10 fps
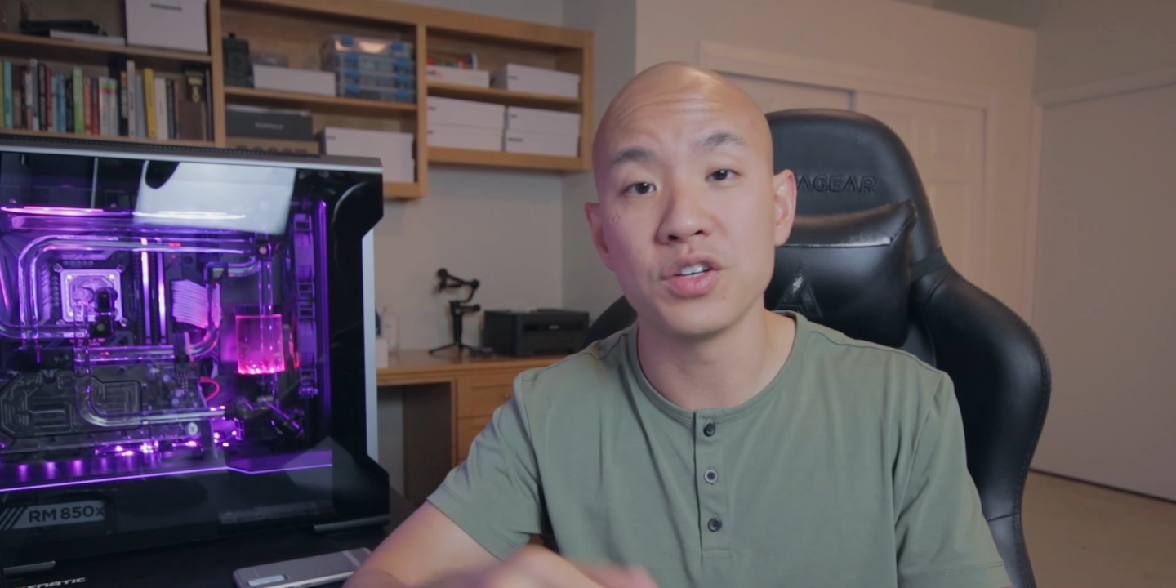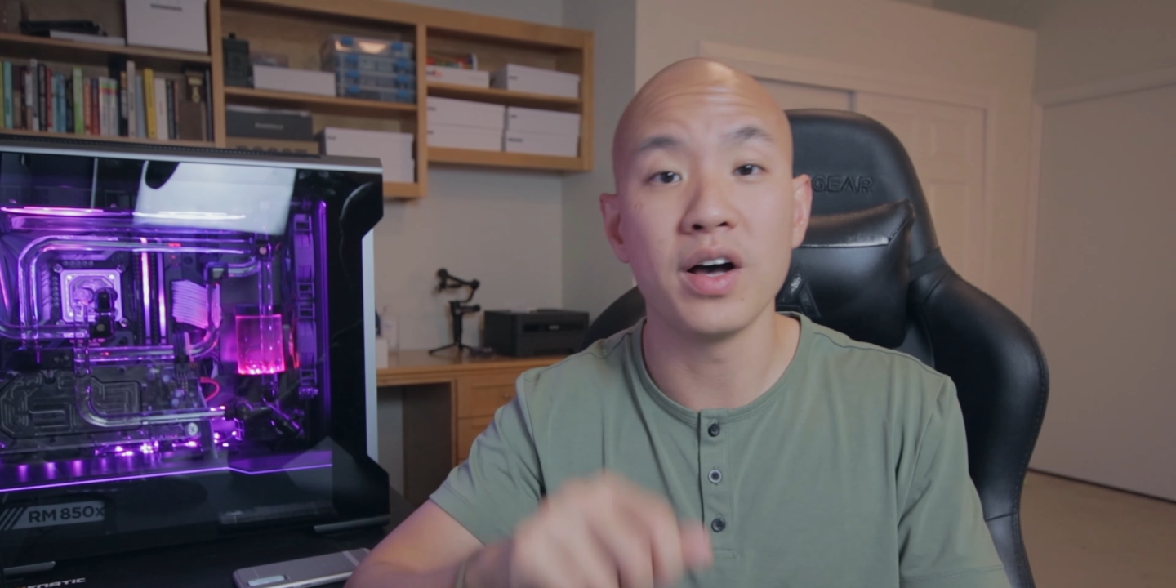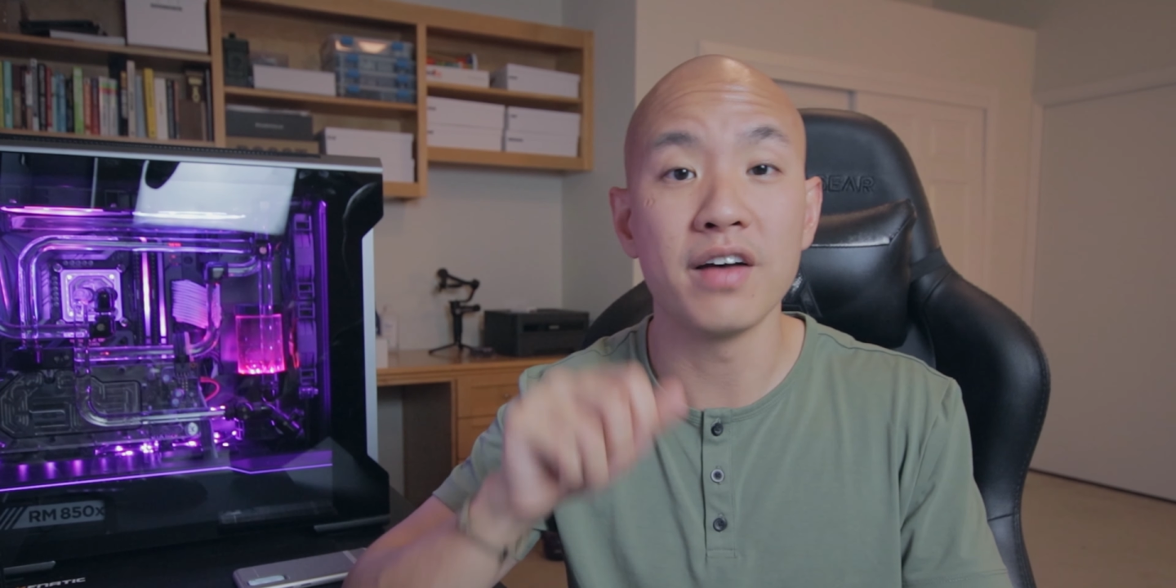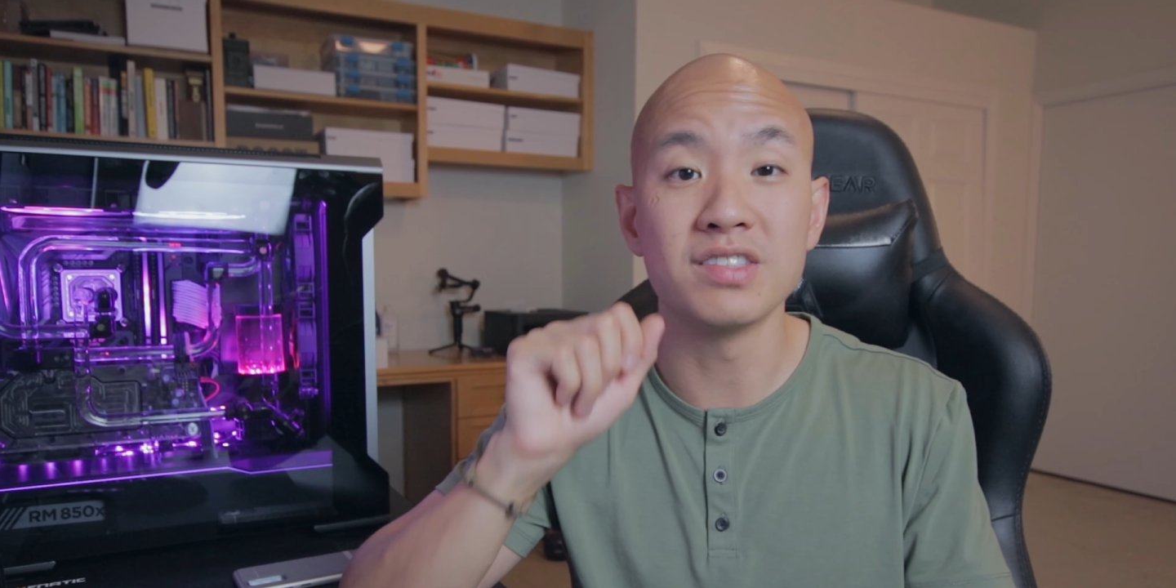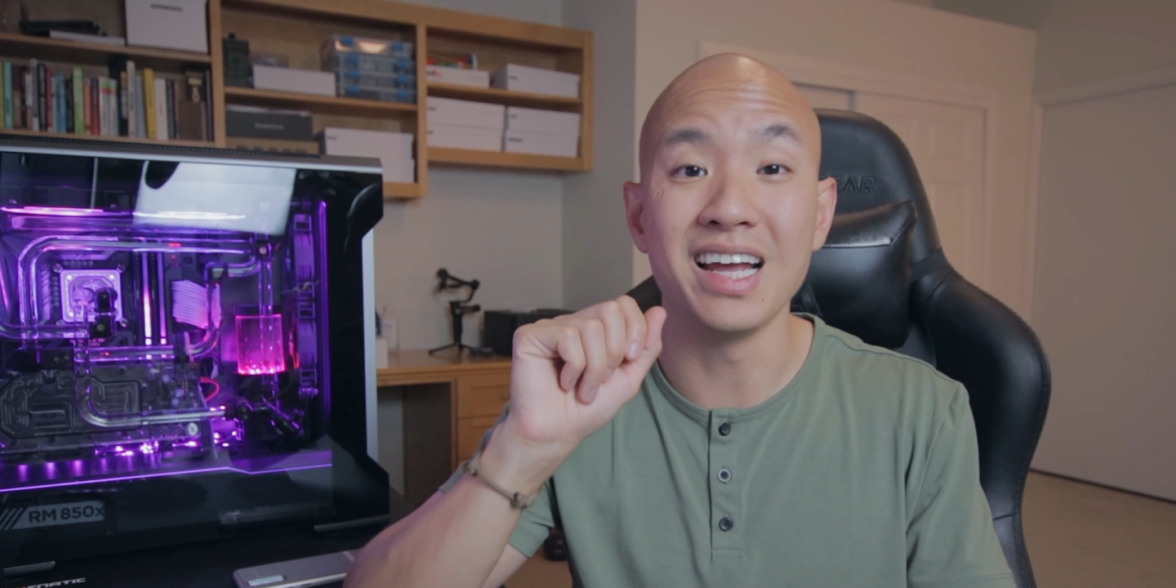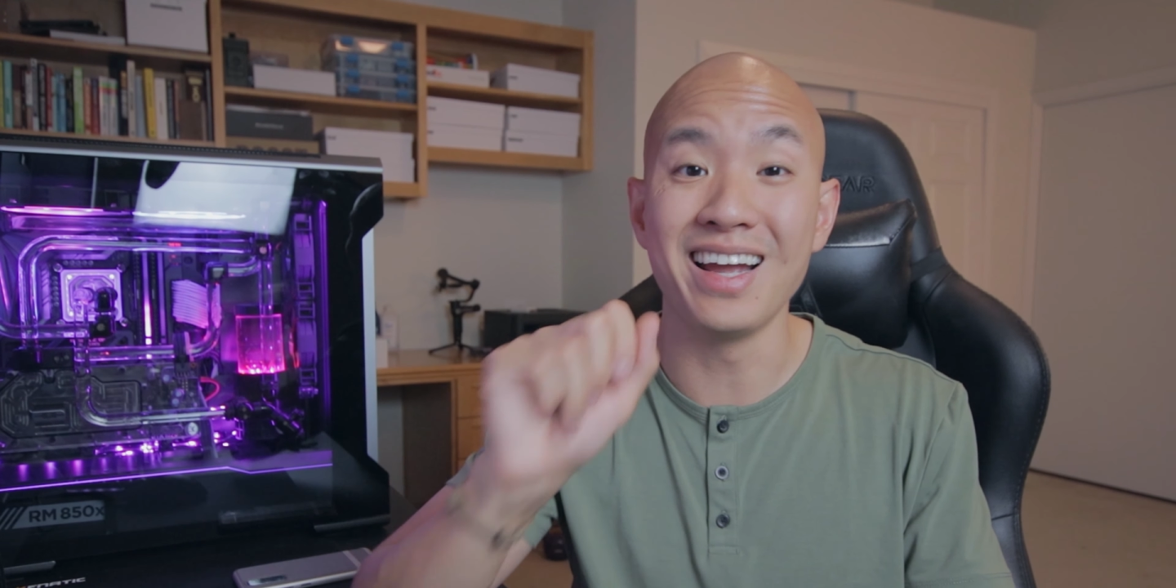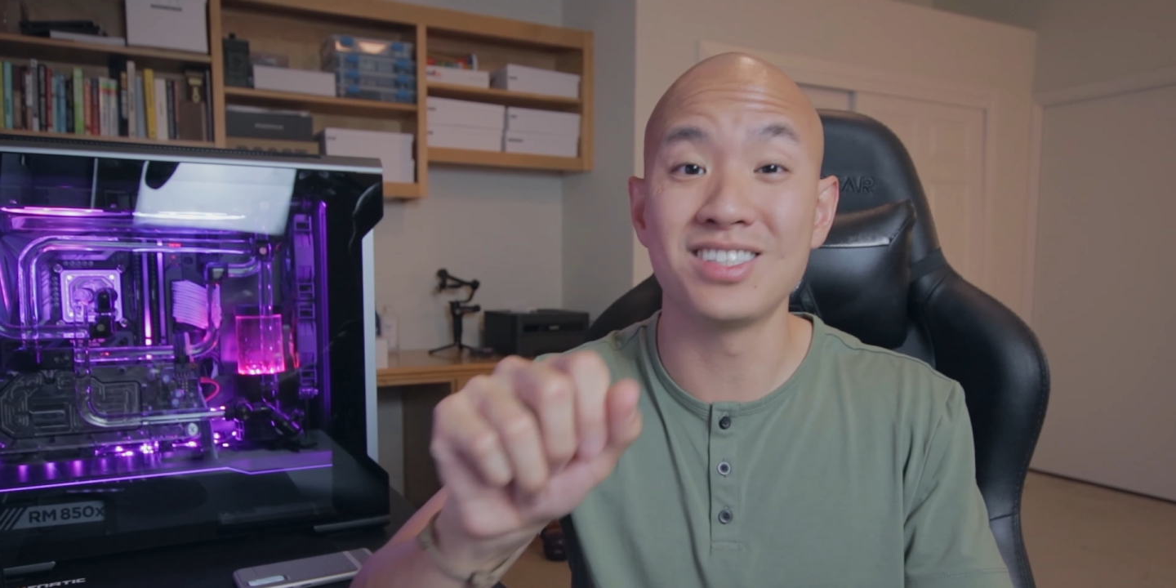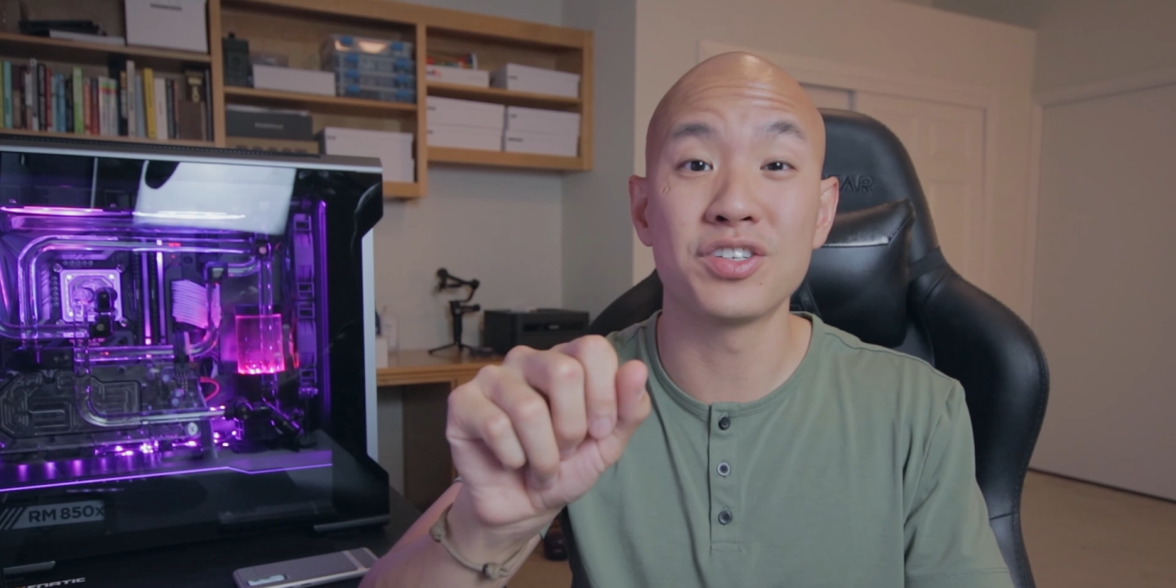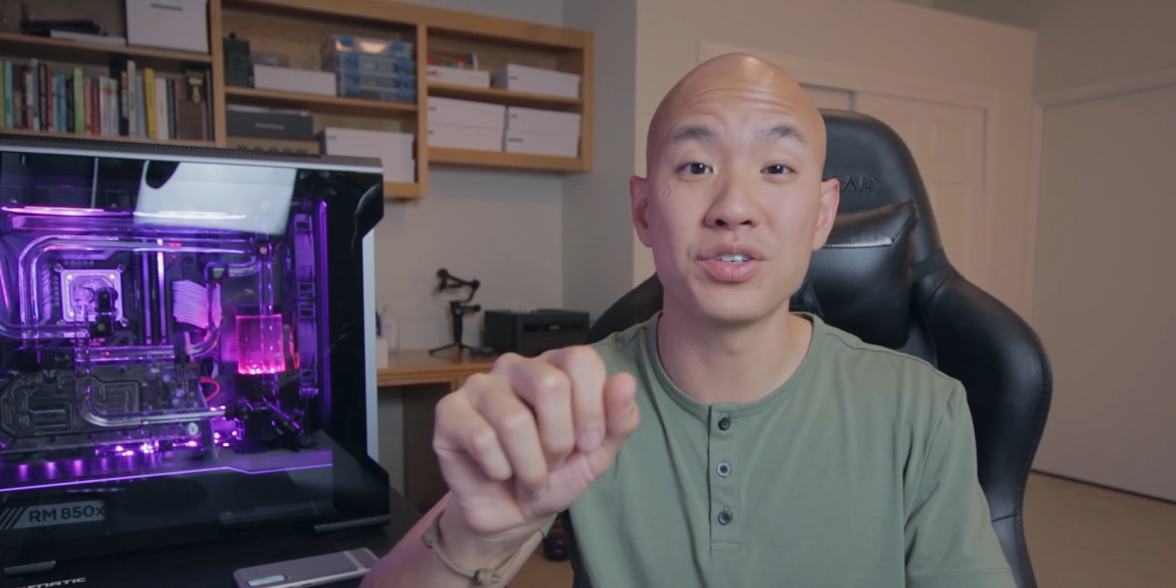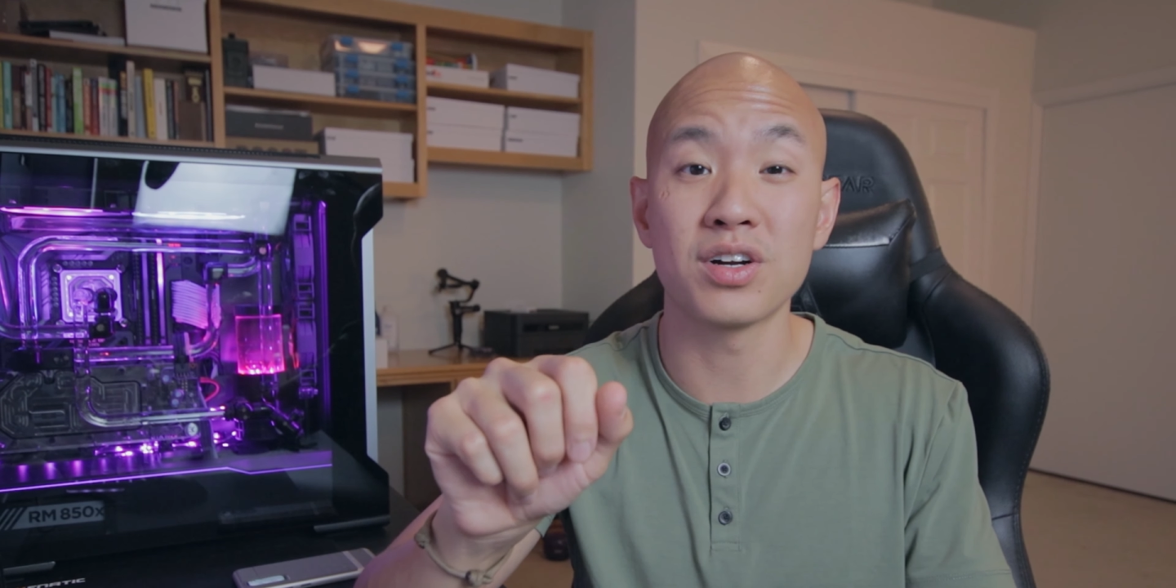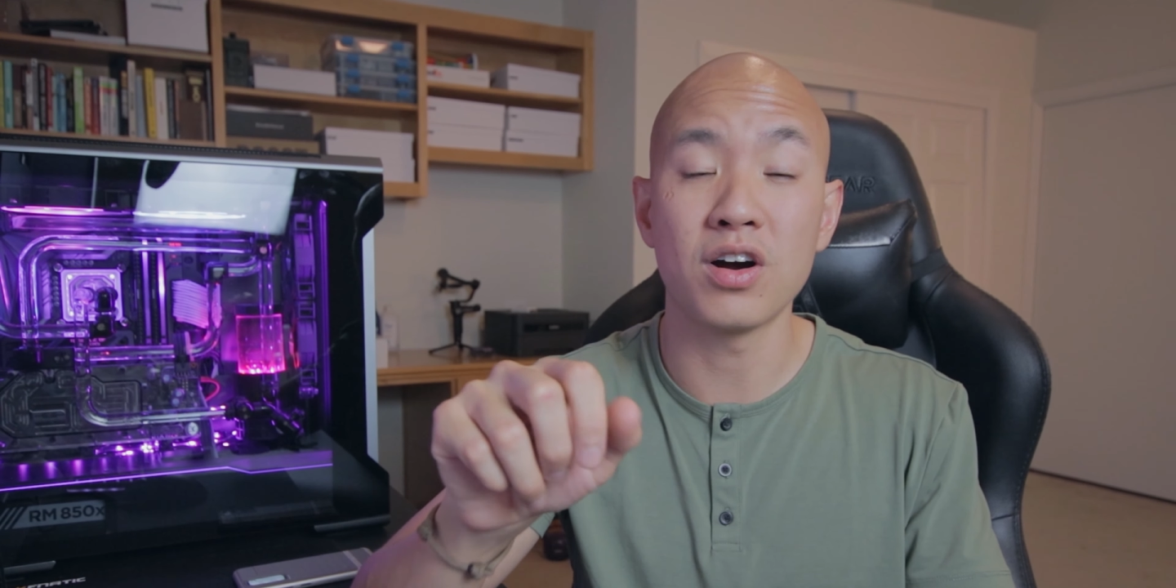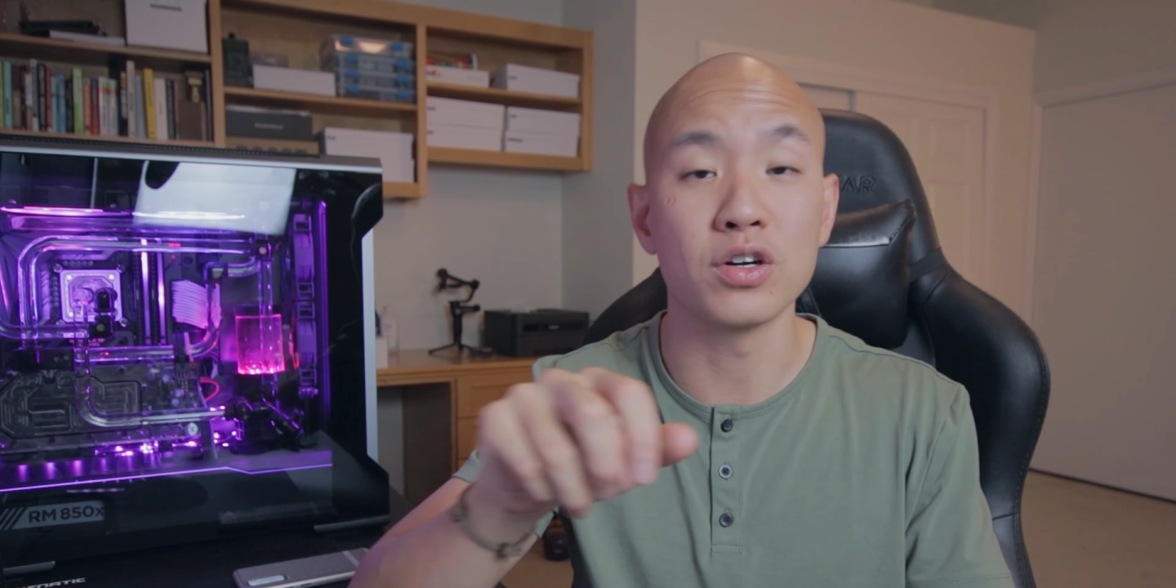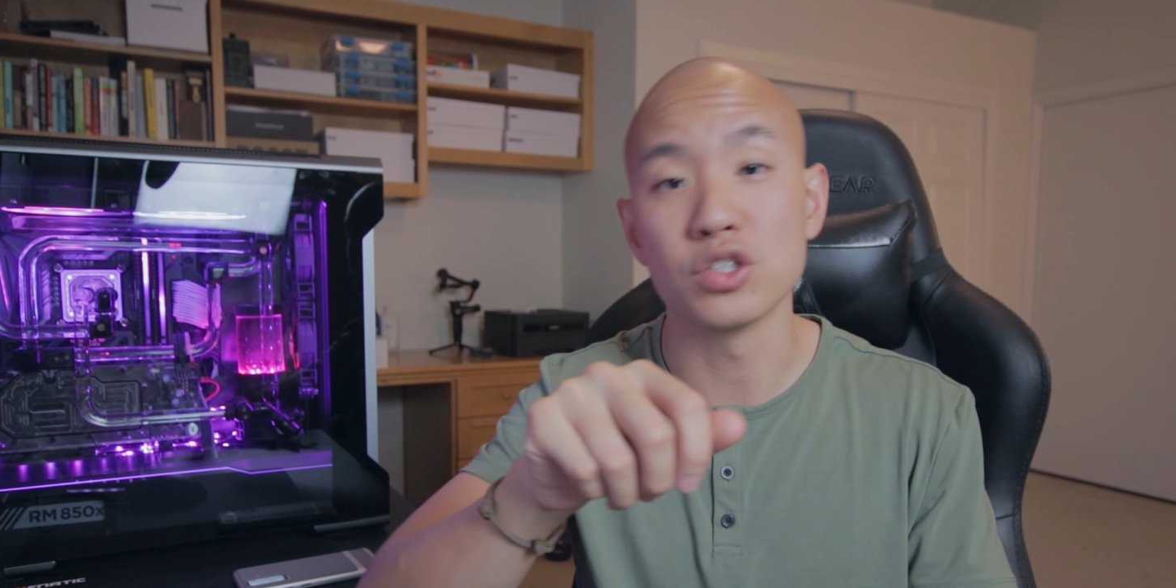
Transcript: you'll have to enter your card